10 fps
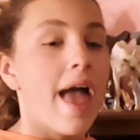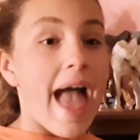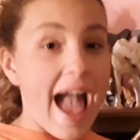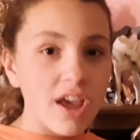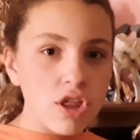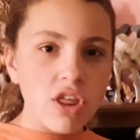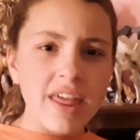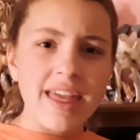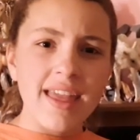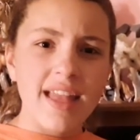
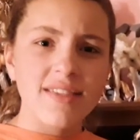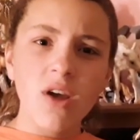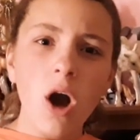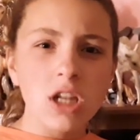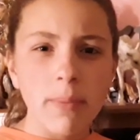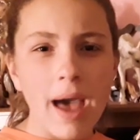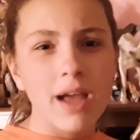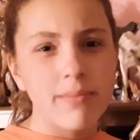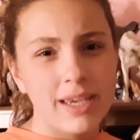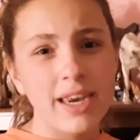Actually, it's called a
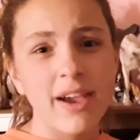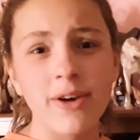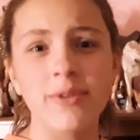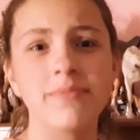palomino.